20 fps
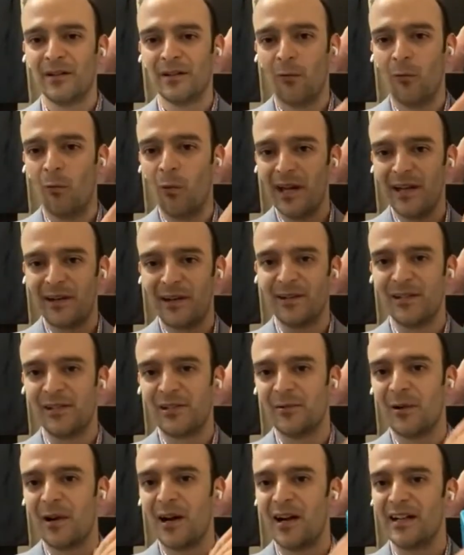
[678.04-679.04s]
wet or
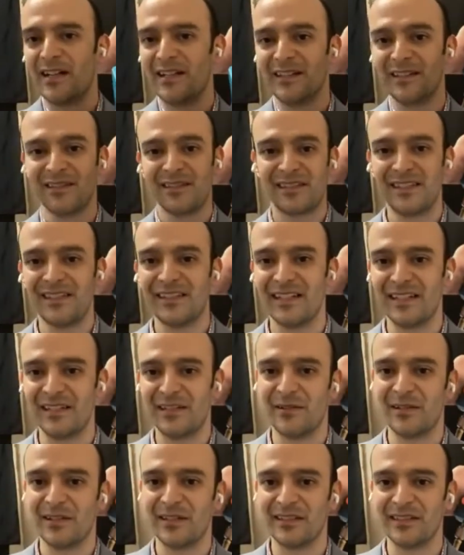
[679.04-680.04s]
dry. And you'll see that
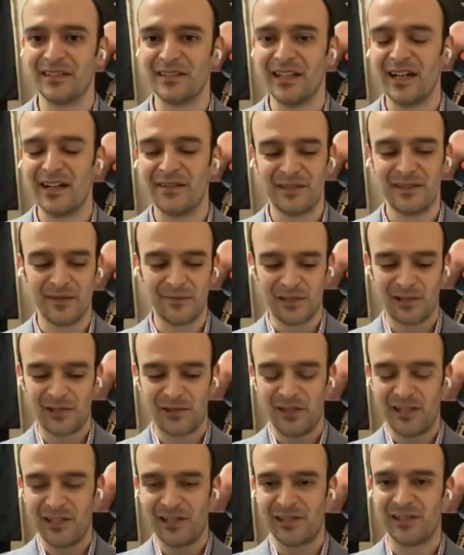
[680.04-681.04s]
during the live
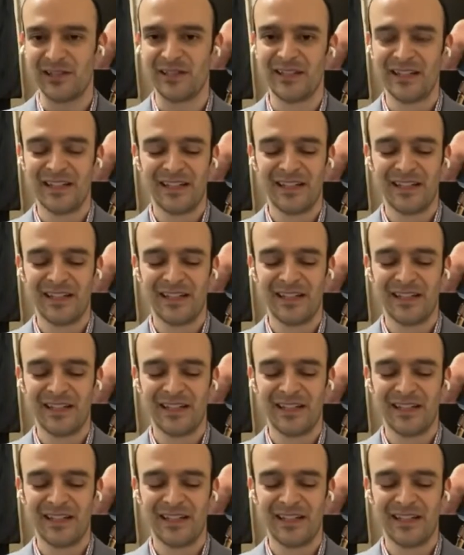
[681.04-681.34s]
demonstration.